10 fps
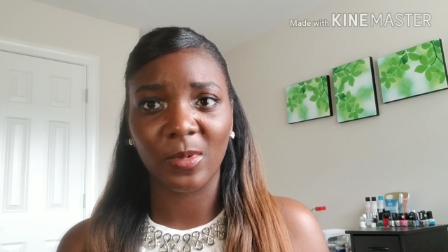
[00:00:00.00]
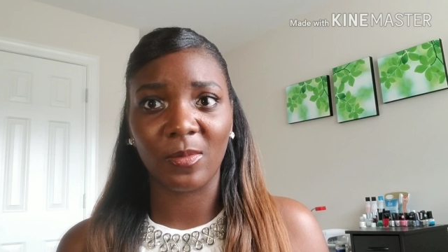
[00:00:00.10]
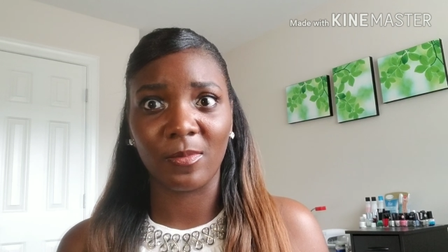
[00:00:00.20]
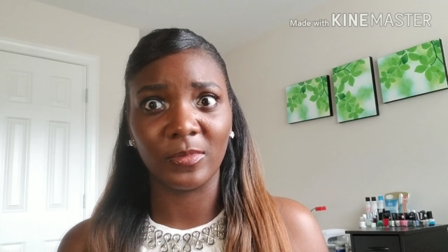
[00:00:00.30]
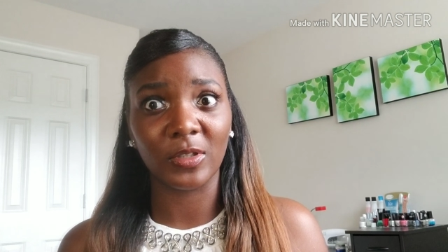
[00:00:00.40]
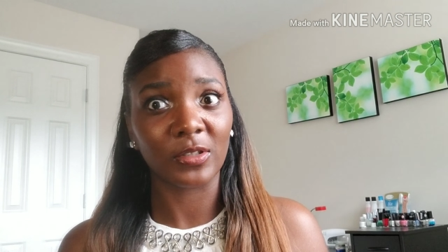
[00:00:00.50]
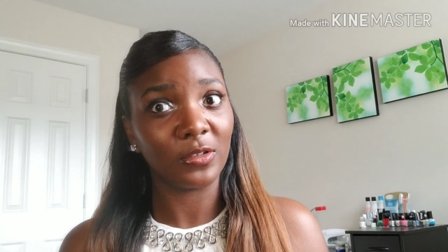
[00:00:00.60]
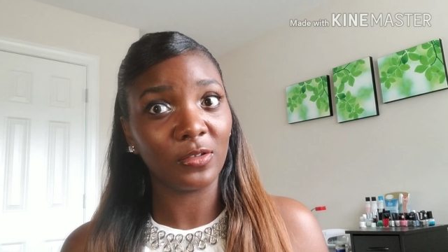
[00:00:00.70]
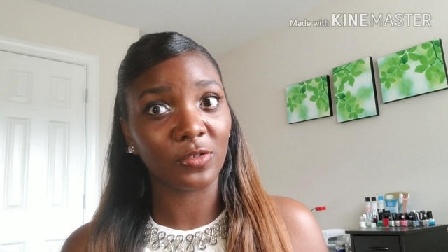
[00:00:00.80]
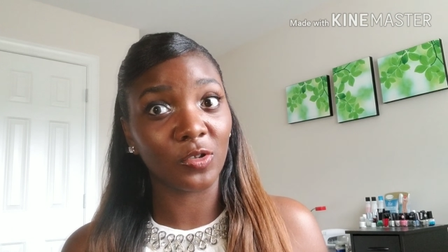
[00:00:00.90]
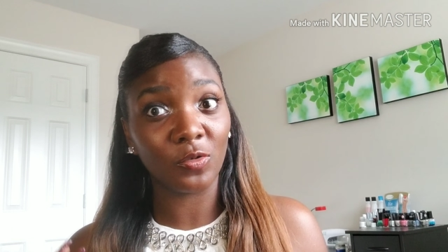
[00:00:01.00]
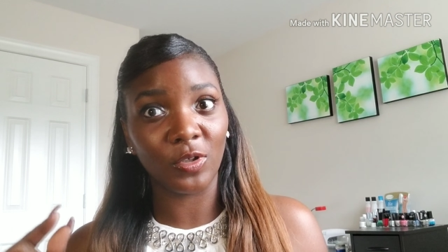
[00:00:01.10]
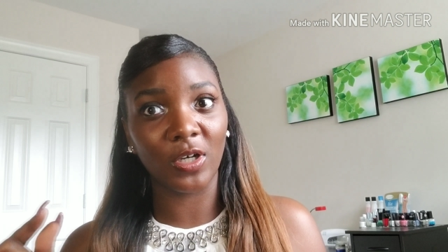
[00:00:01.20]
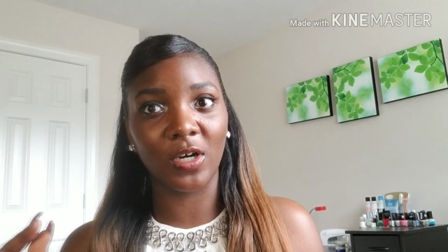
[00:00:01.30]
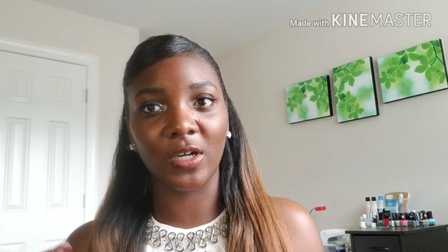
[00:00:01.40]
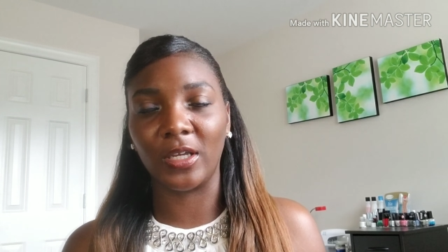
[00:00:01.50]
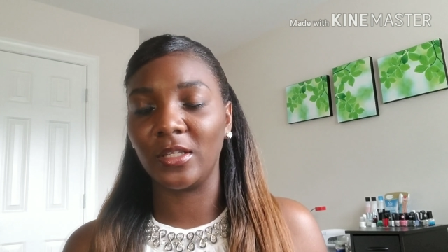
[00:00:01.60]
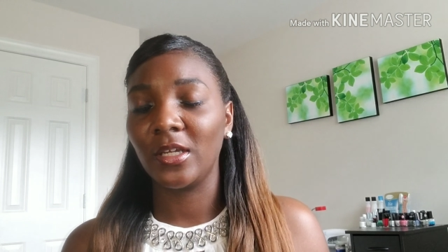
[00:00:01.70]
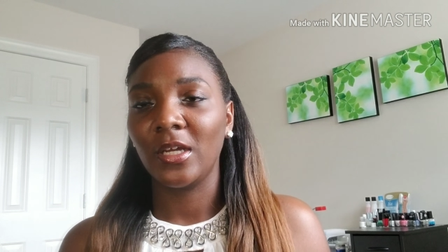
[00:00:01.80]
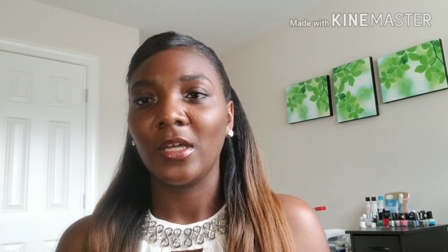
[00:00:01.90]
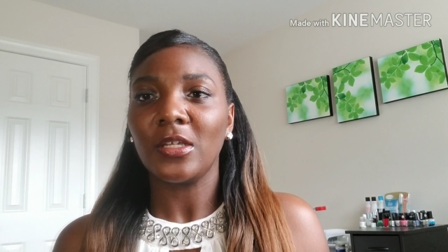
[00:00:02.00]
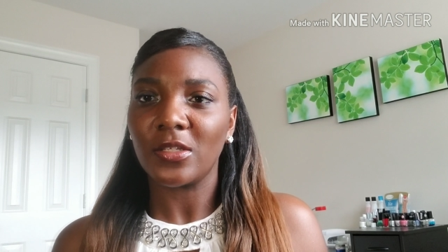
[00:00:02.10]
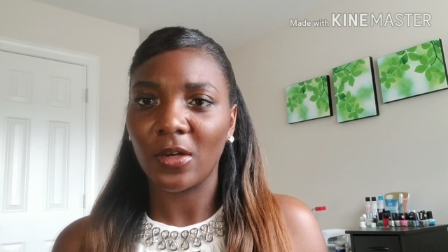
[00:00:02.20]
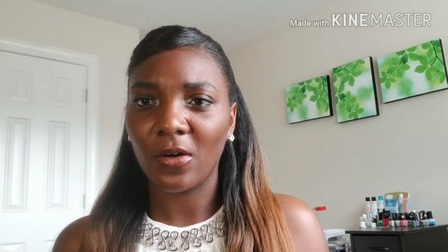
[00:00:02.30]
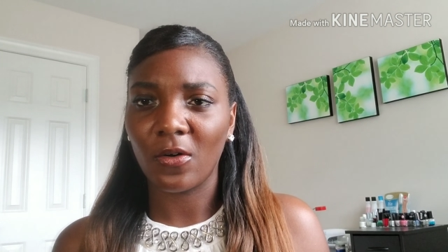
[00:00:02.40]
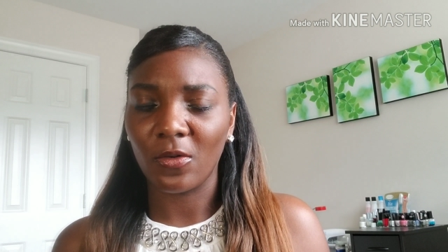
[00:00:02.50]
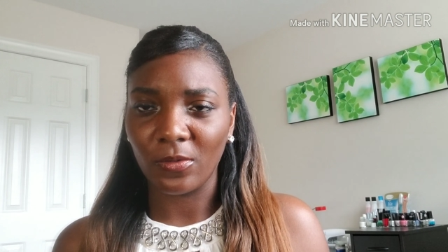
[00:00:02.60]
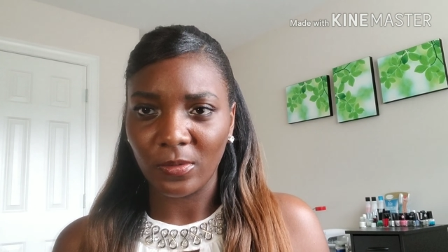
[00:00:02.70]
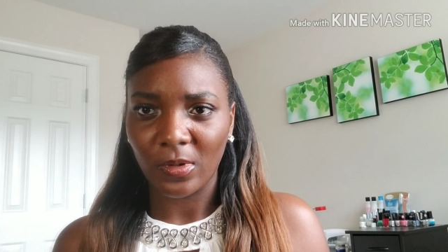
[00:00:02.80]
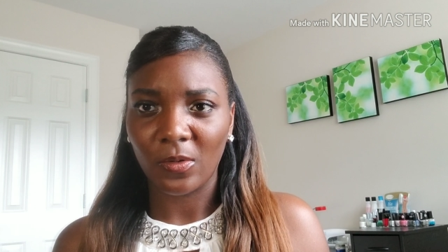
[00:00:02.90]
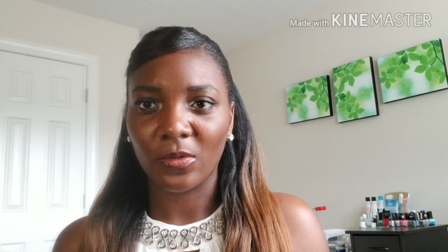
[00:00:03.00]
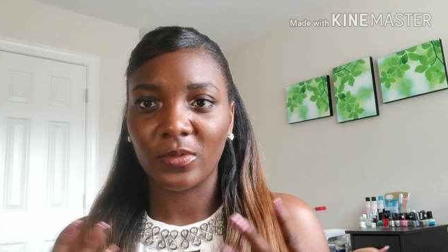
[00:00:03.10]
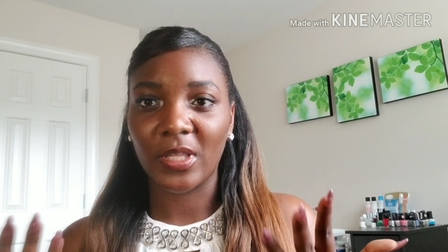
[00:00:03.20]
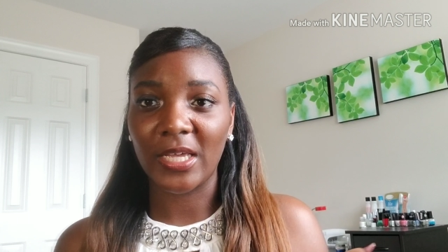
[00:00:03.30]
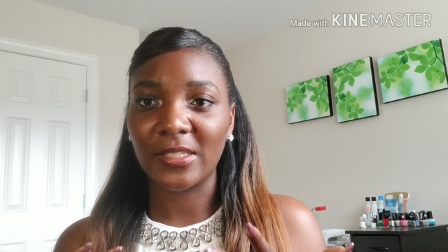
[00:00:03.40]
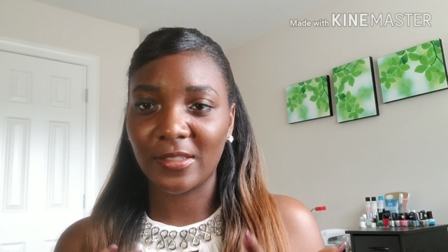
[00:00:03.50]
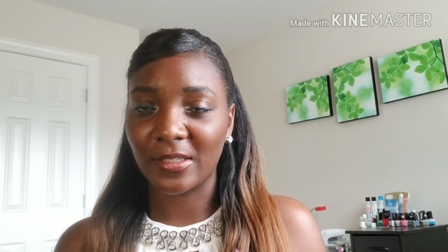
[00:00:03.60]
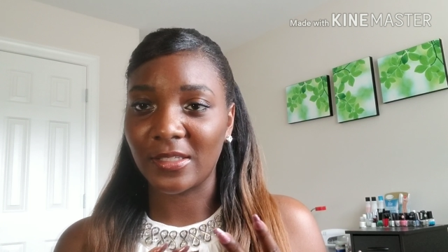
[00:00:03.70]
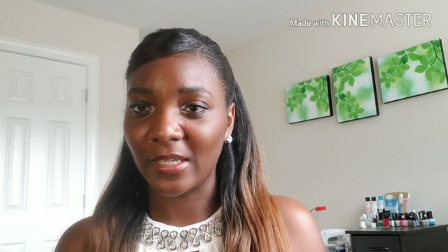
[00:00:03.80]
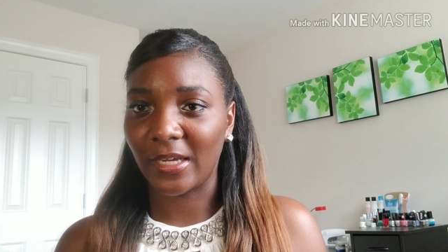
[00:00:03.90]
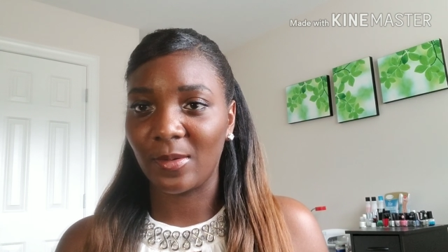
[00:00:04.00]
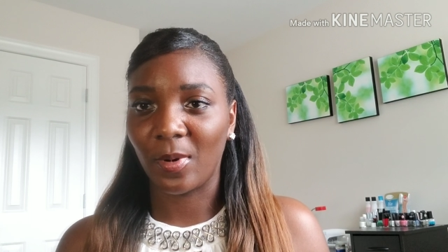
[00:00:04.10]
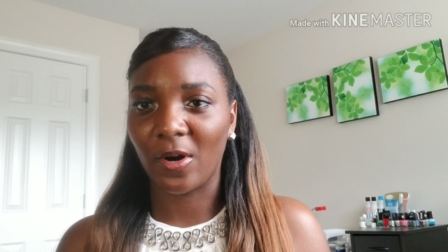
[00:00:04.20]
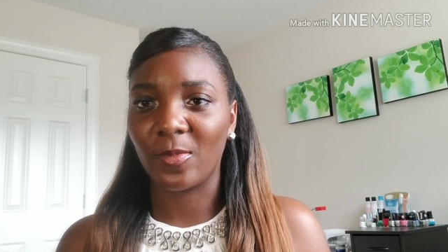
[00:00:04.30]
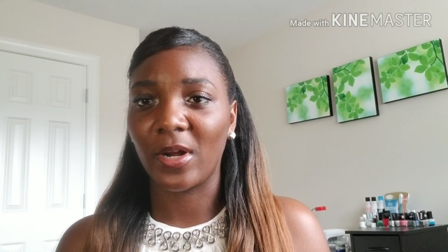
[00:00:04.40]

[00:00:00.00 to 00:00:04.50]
of them looked a little too young. And so that's the second part.